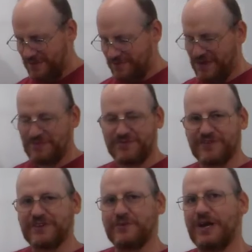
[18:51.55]
I mean, it might be
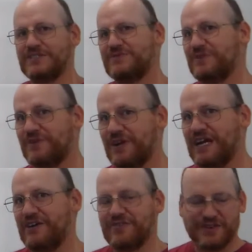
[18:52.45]
fun to watch from the
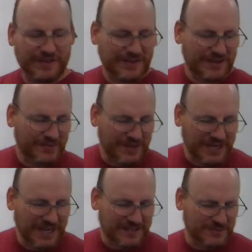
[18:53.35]
ground,
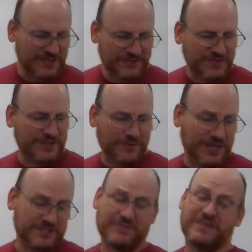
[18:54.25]
but not as much fun to
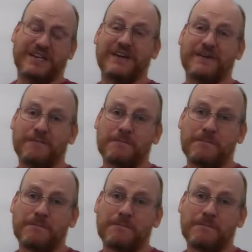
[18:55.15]
watch from the air.